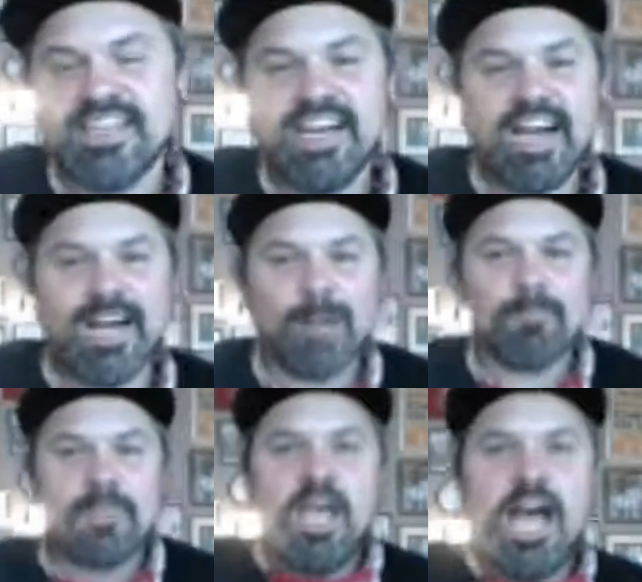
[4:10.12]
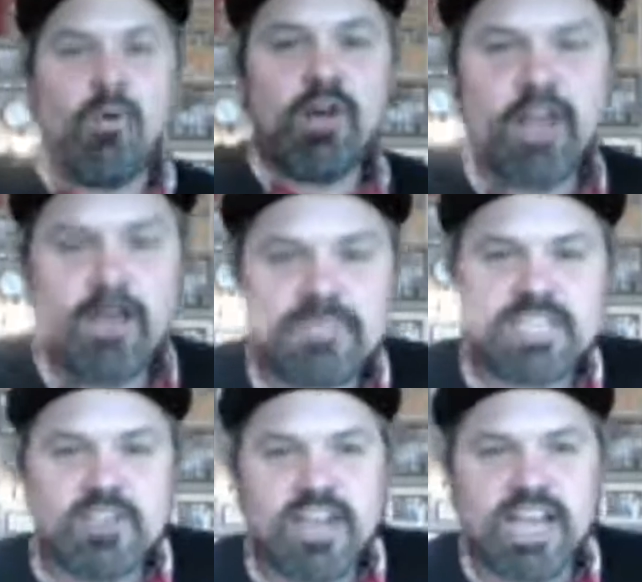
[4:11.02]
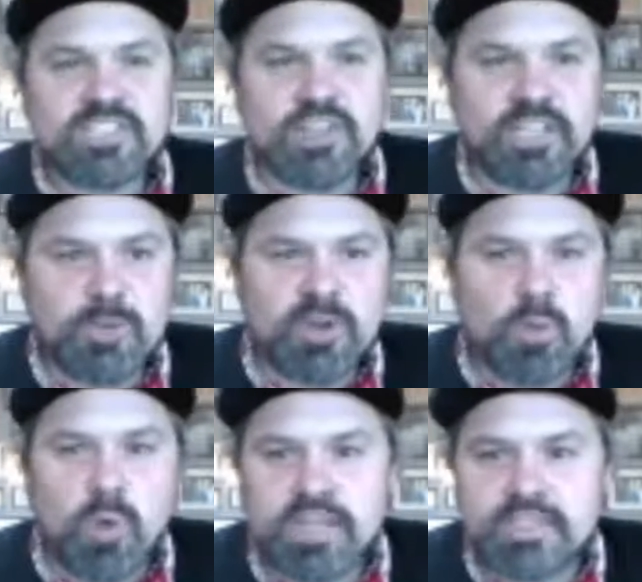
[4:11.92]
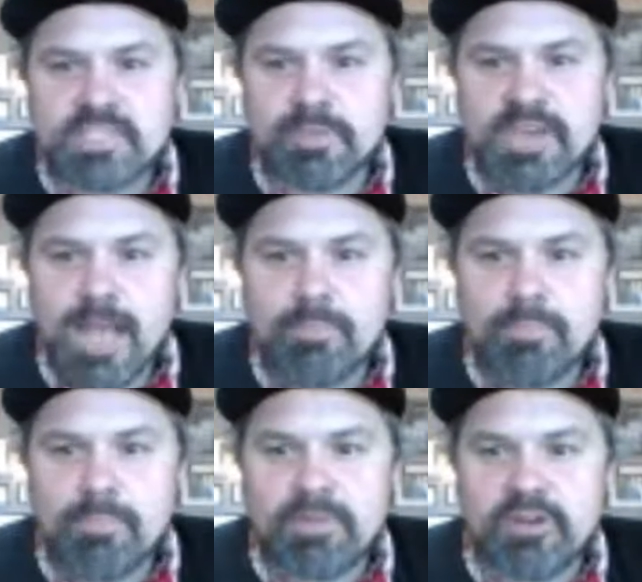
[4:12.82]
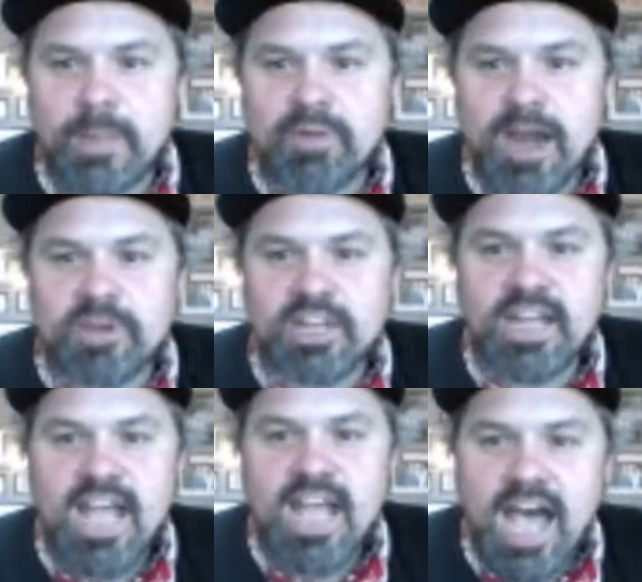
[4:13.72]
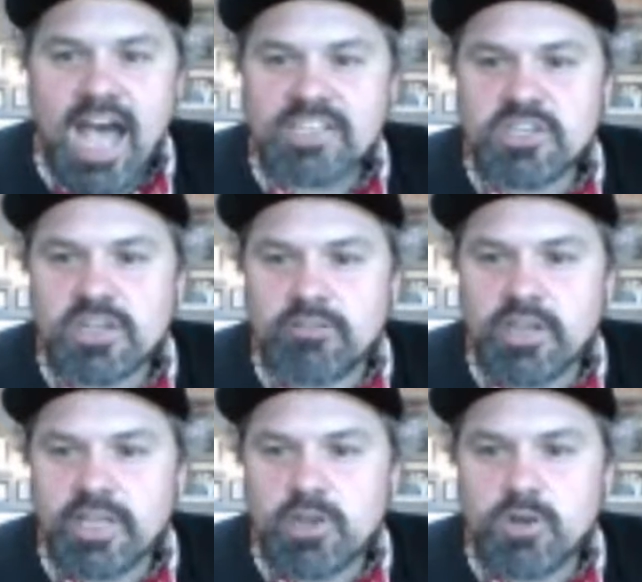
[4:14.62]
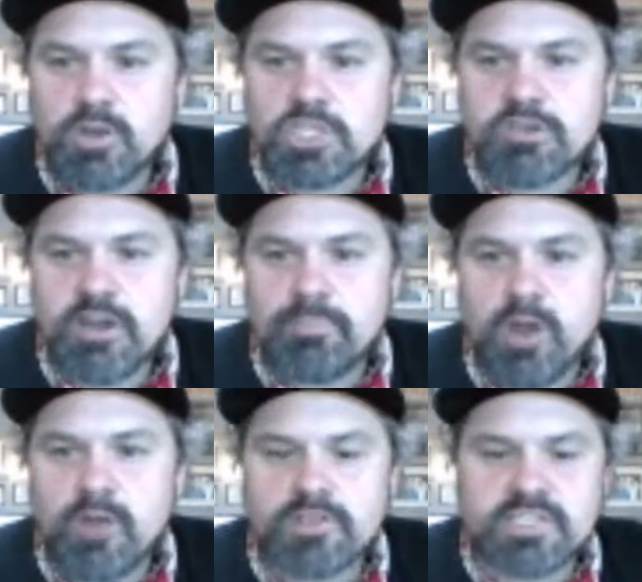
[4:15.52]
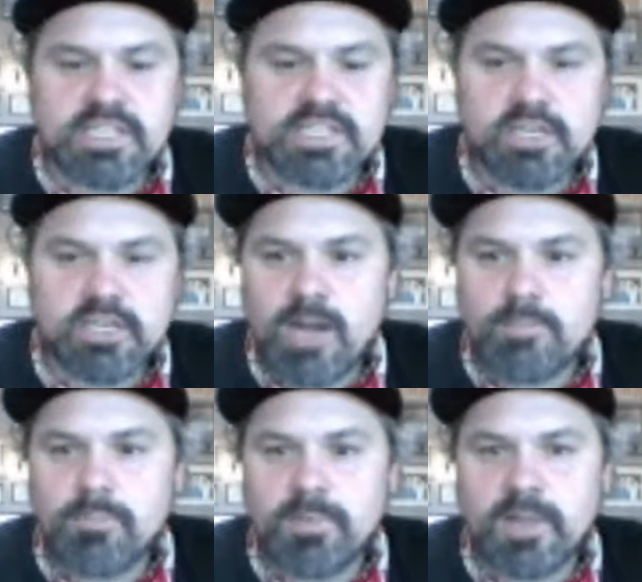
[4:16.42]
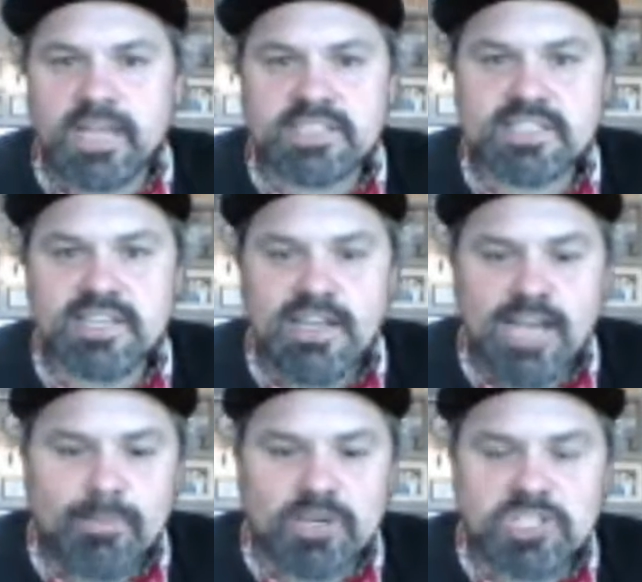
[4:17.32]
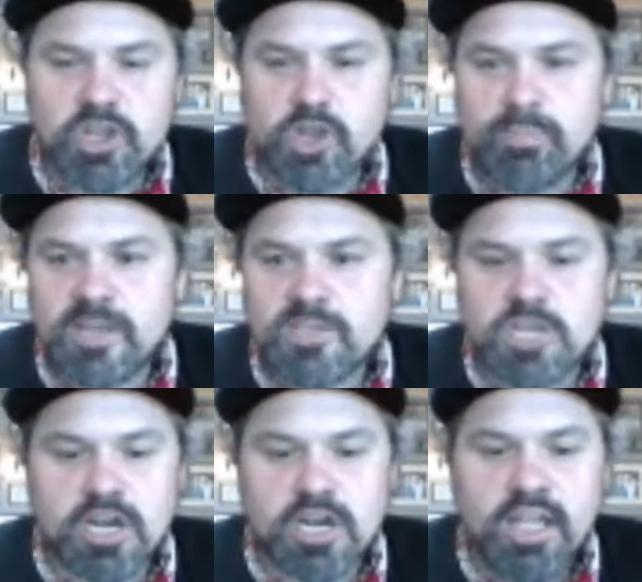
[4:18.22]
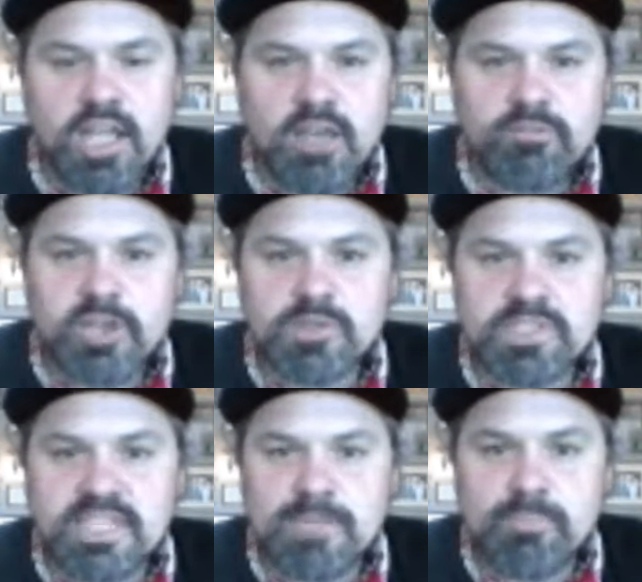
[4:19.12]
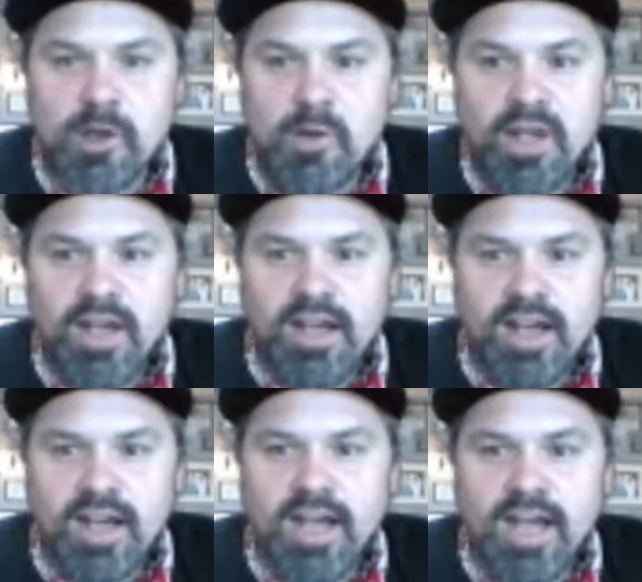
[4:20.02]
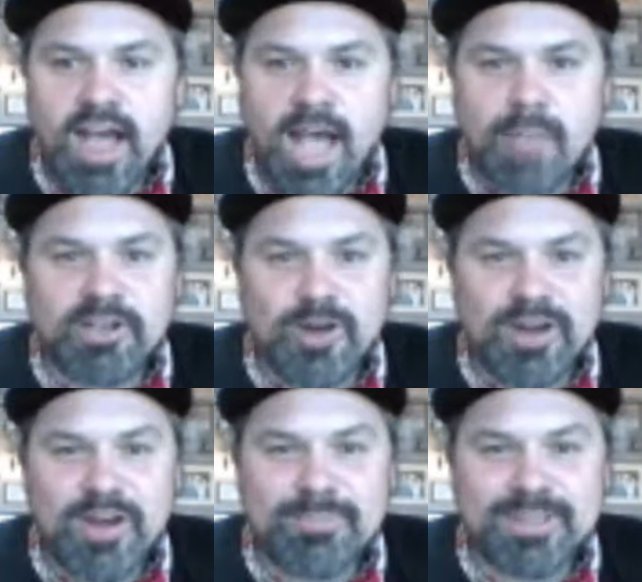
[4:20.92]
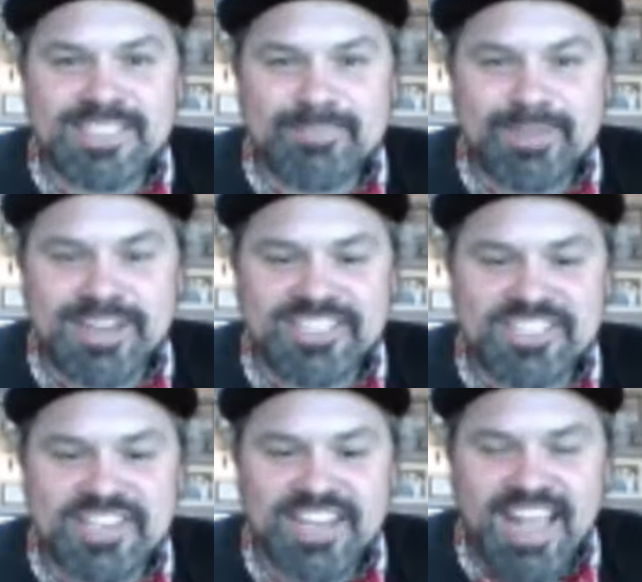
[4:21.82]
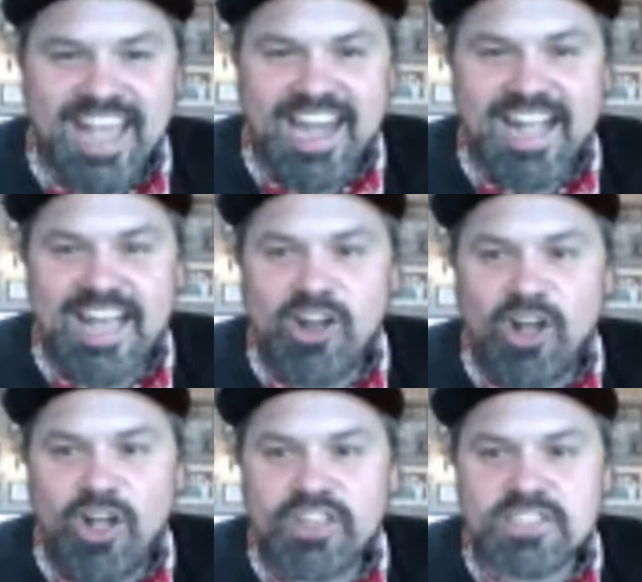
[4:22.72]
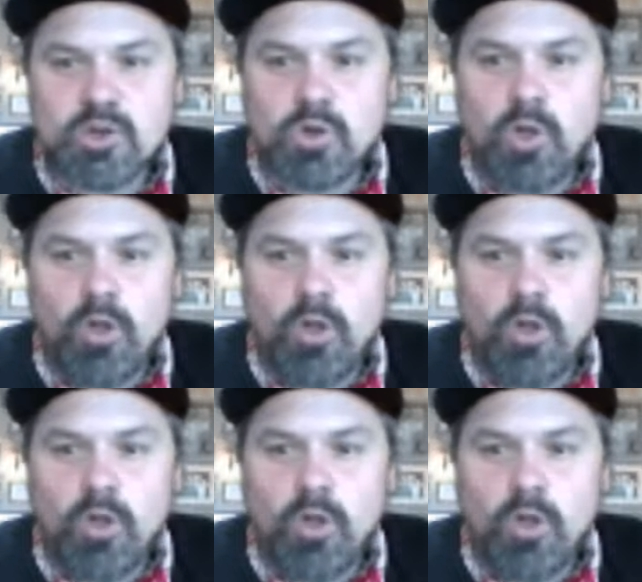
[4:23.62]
I want to update you guys on a little bit of work that's been happening around the property. I took a really cool trip over to this incredible place. I'm going to show you a picture. Reuse Depot. I've been going to that place a bunch, and I got all this cool old